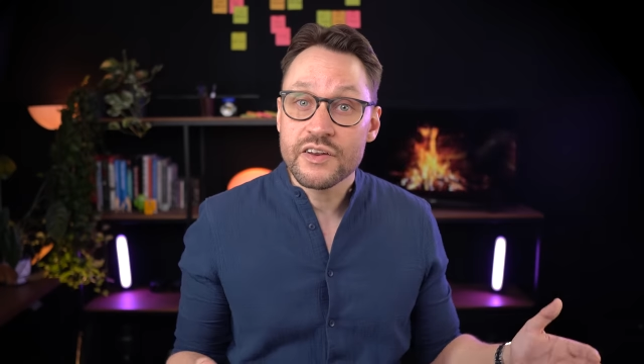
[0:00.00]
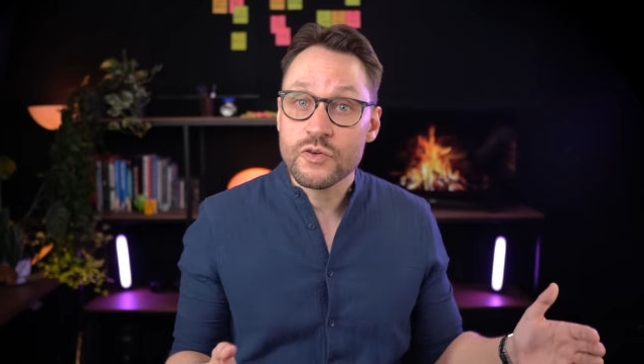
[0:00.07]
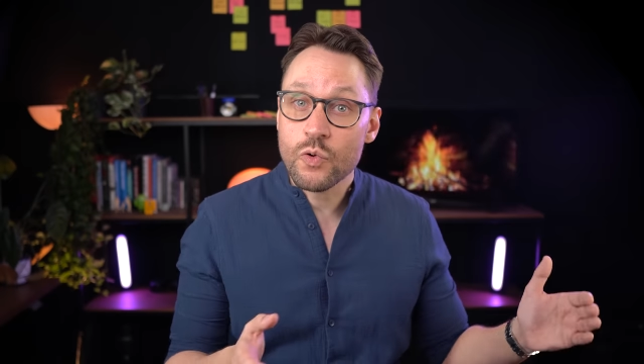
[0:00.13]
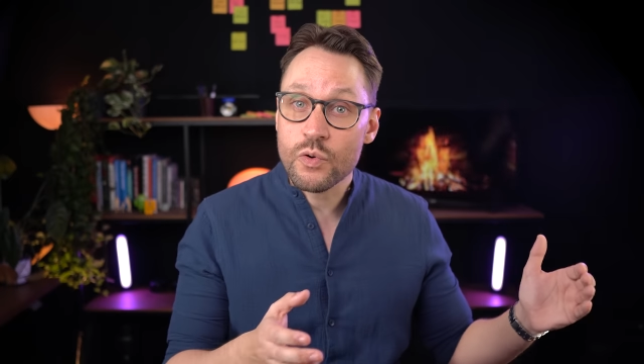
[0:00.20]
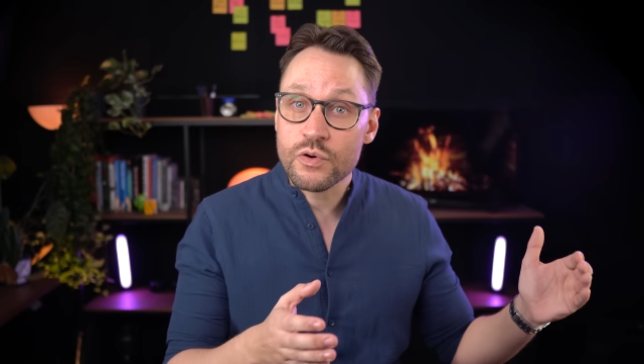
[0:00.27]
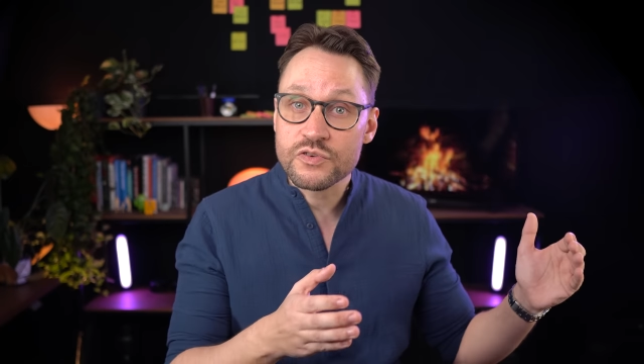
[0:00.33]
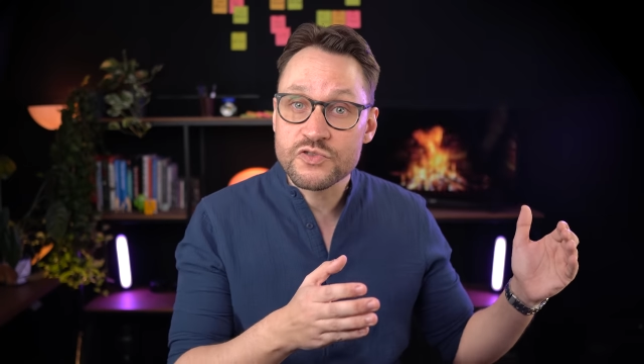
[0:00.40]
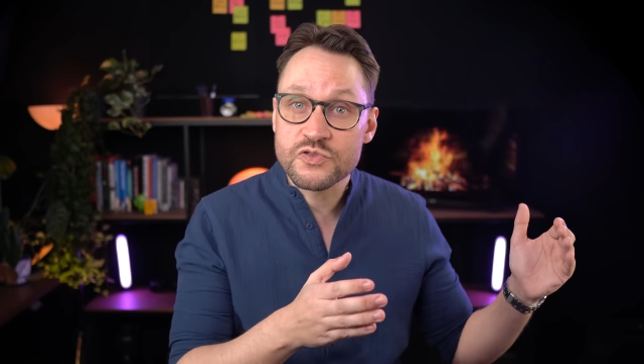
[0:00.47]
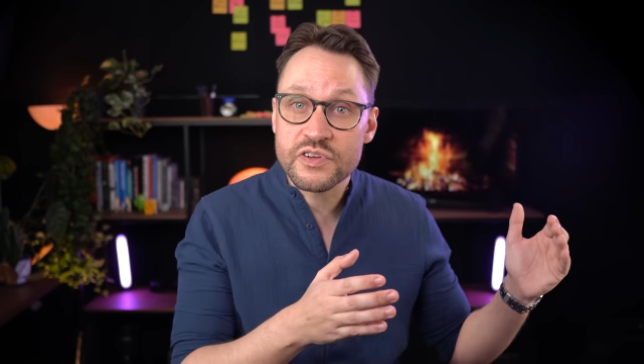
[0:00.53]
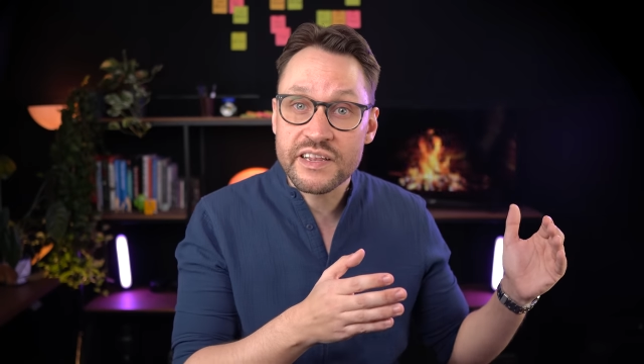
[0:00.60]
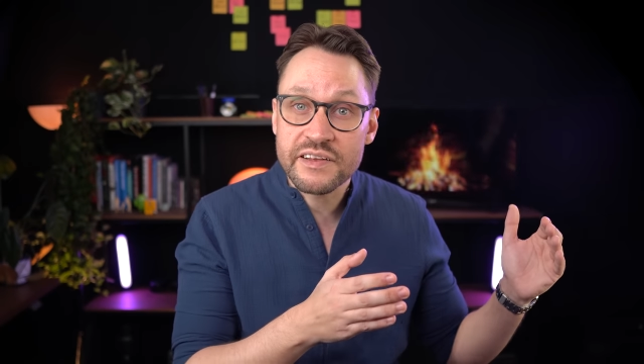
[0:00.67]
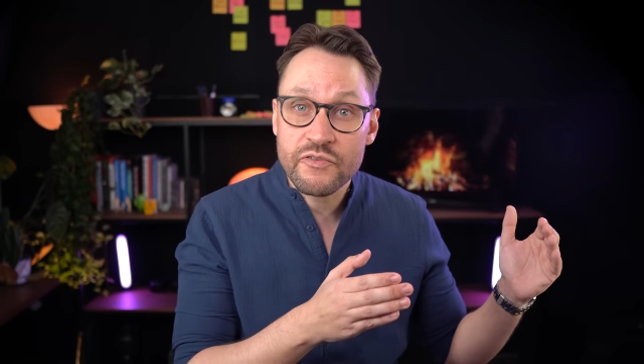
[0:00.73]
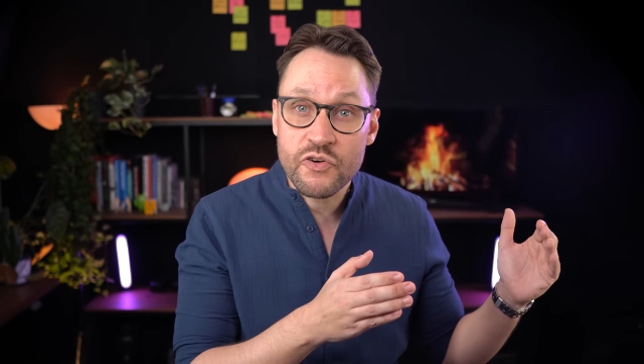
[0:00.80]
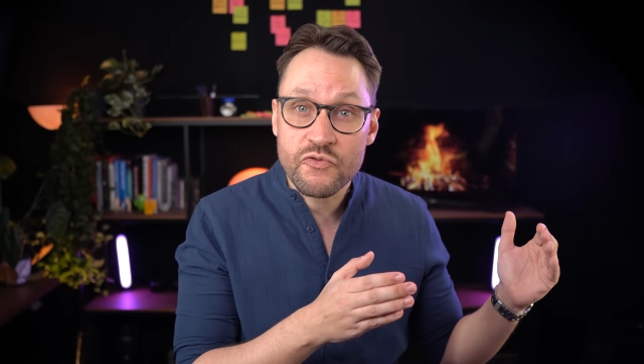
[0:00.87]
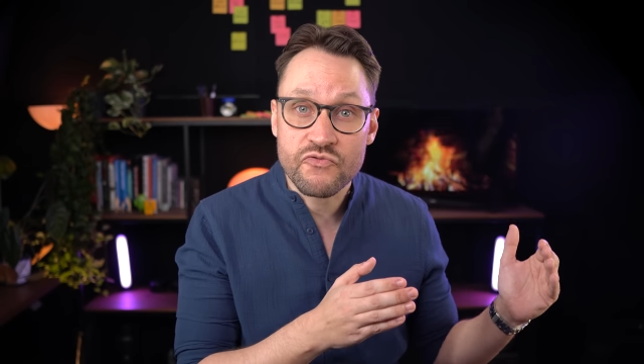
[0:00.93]
in order to
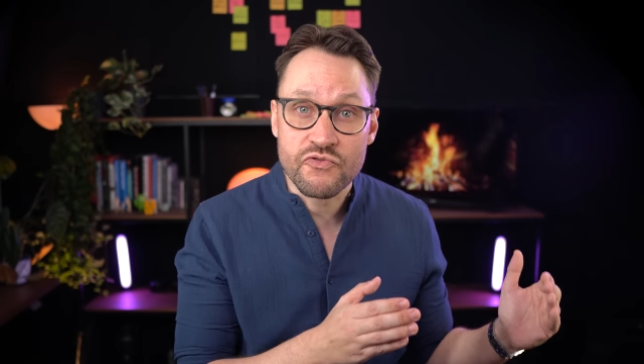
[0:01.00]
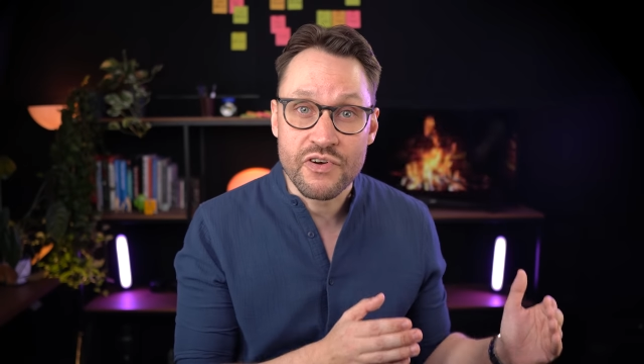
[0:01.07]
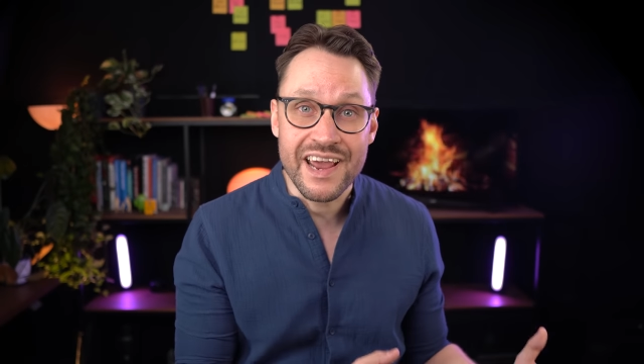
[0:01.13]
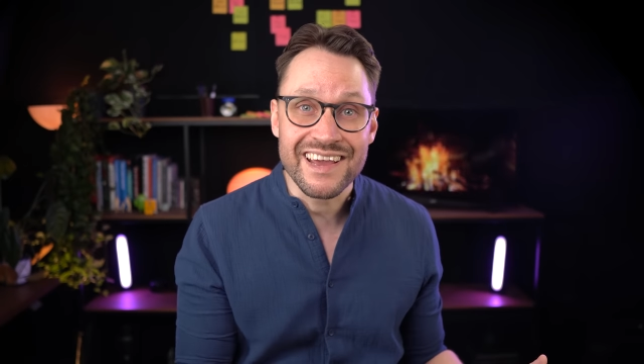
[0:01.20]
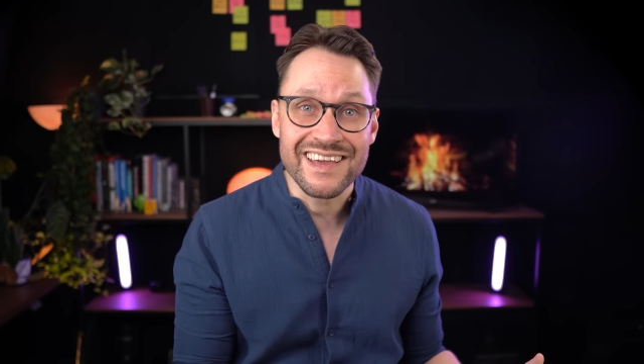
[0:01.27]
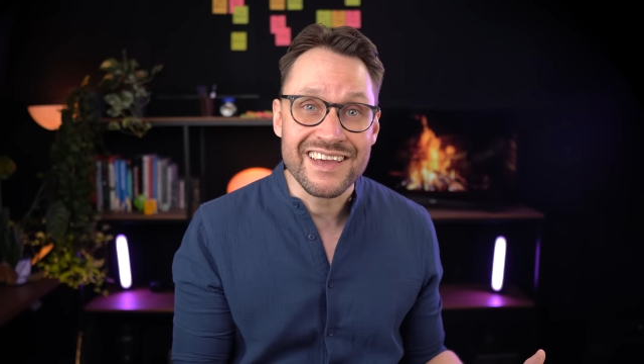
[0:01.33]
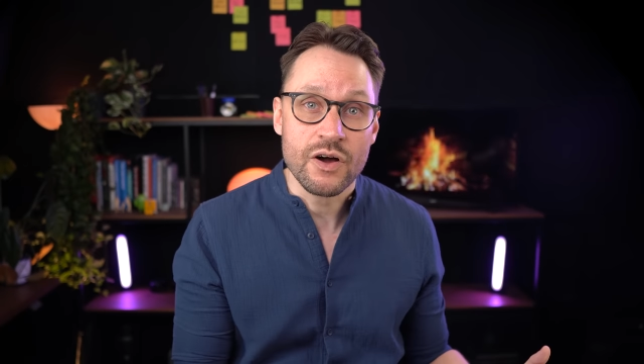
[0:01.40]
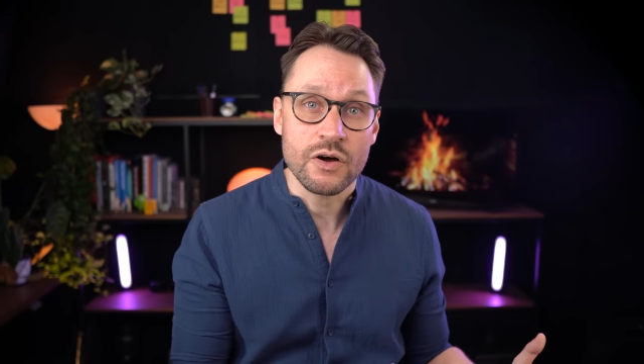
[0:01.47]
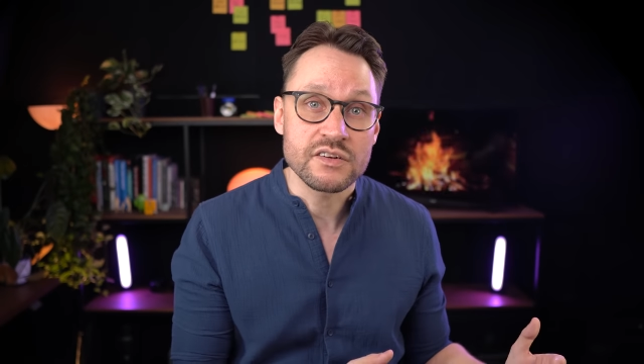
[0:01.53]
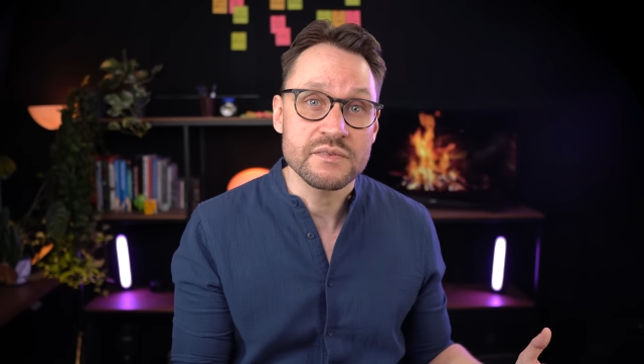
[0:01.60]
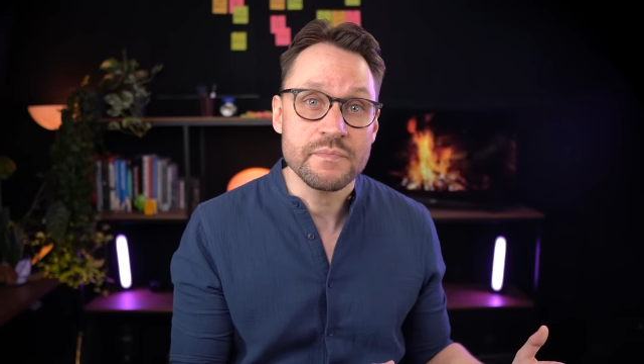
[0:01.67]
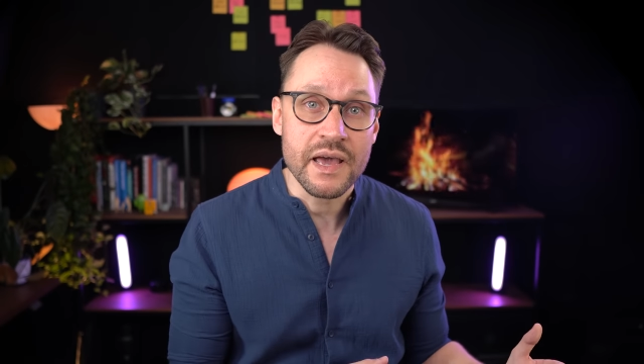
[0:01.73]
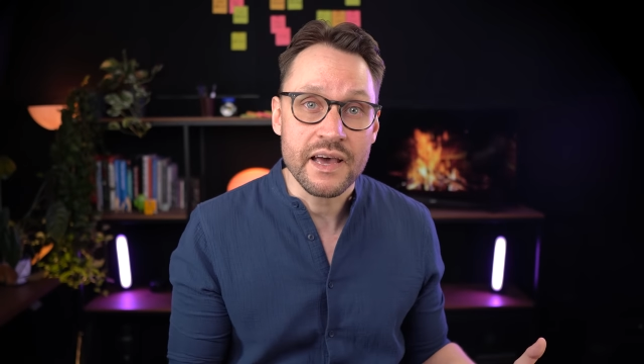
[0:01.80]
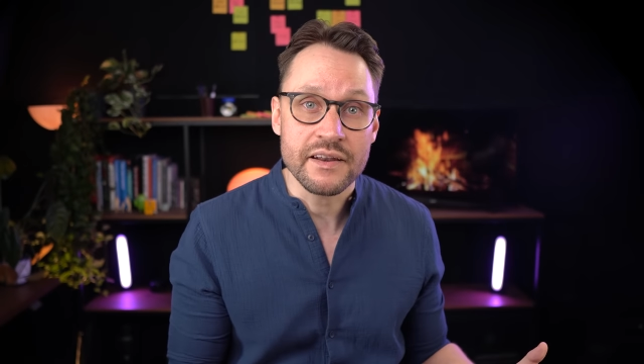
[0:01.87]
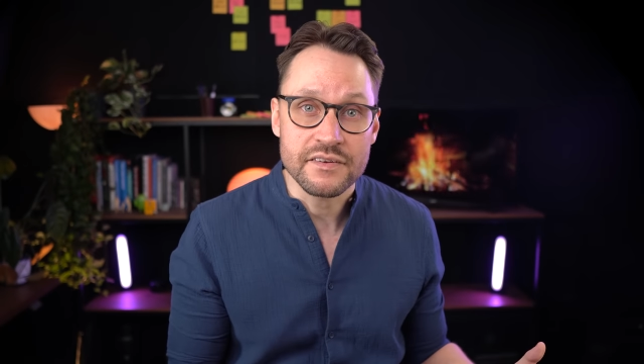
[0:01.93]
deliver a ranking on
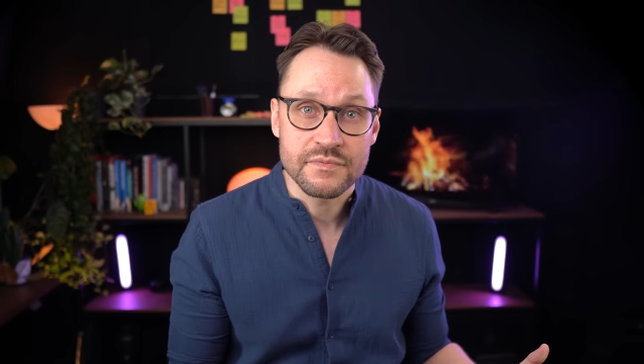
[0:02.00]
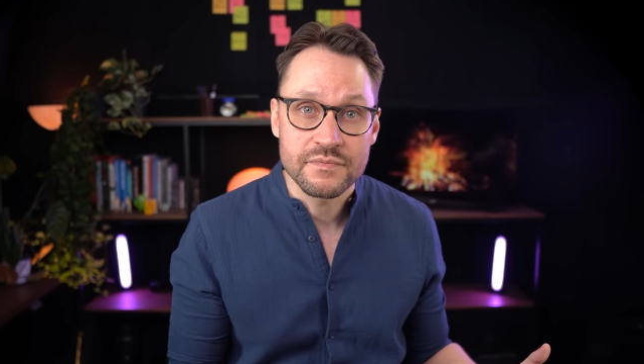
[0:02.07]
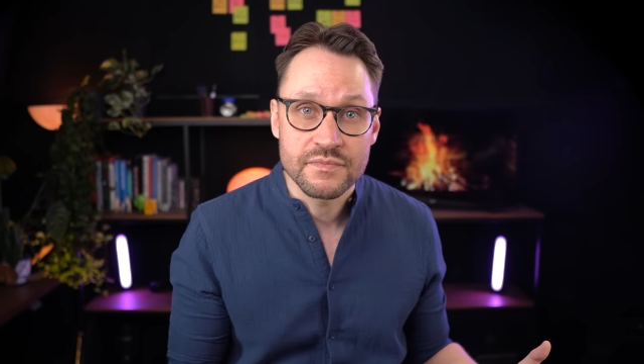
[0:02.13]
demand.